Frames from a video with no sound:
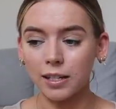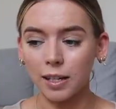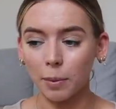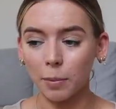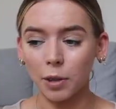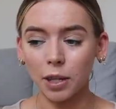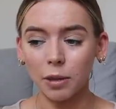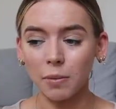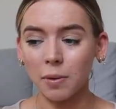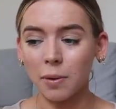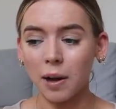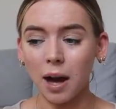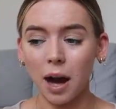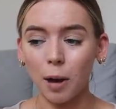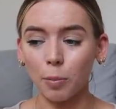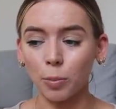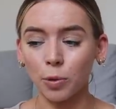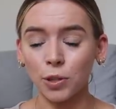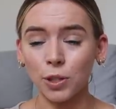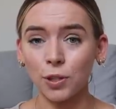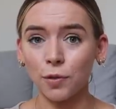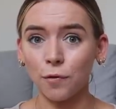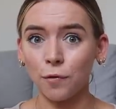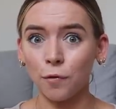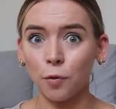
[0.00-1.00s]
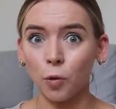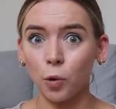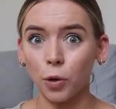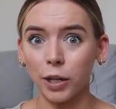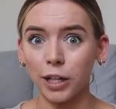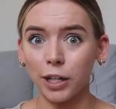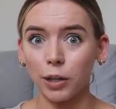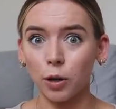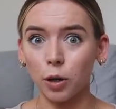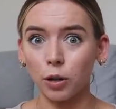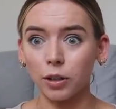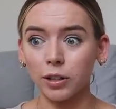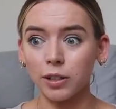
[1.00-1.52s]
Some of them are upwards of
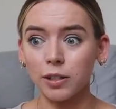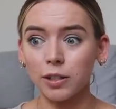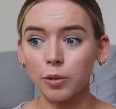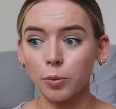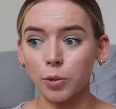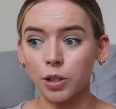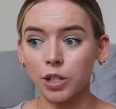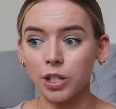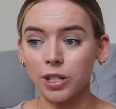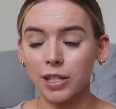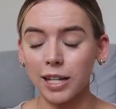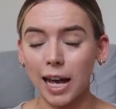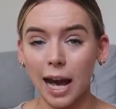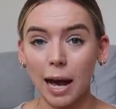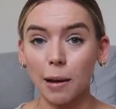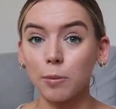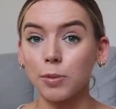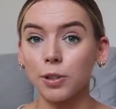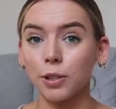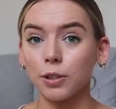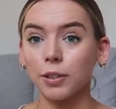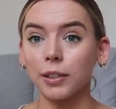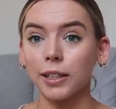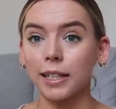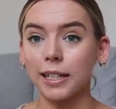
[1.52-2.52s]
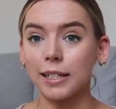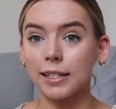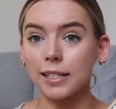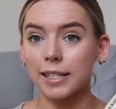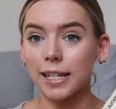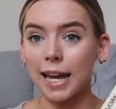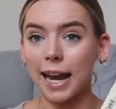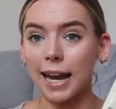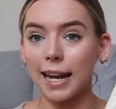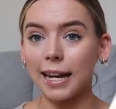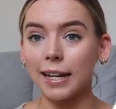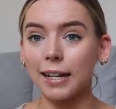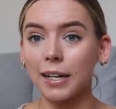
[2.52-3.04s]
$40, which is absolutely
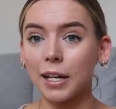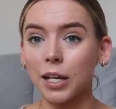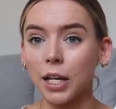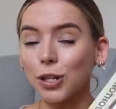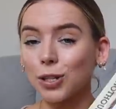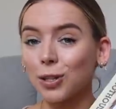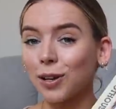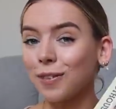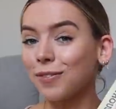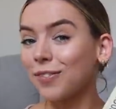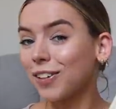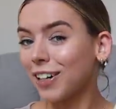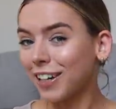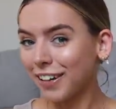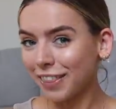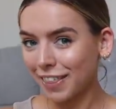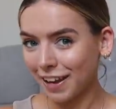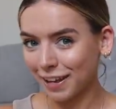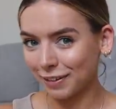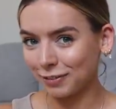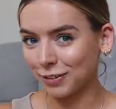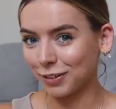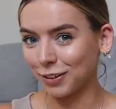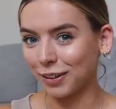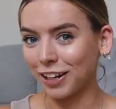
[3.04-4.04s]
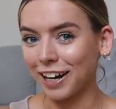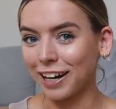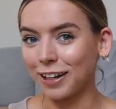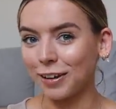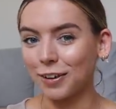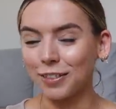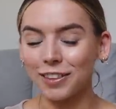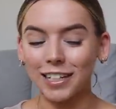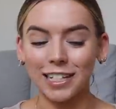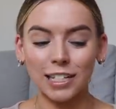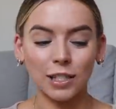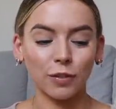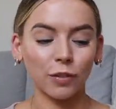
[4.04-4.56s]
insane. So I'm very thankful that I
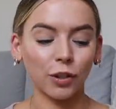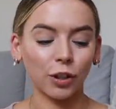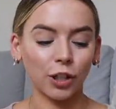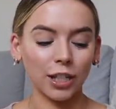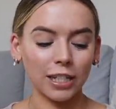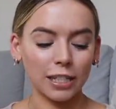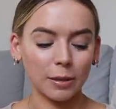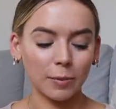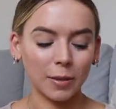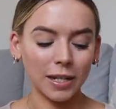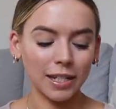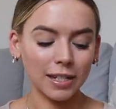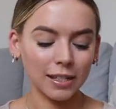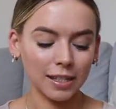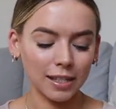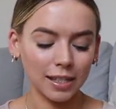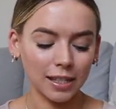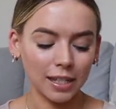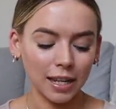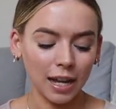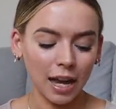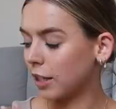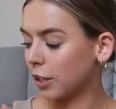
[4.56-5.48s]
got these for Christmas.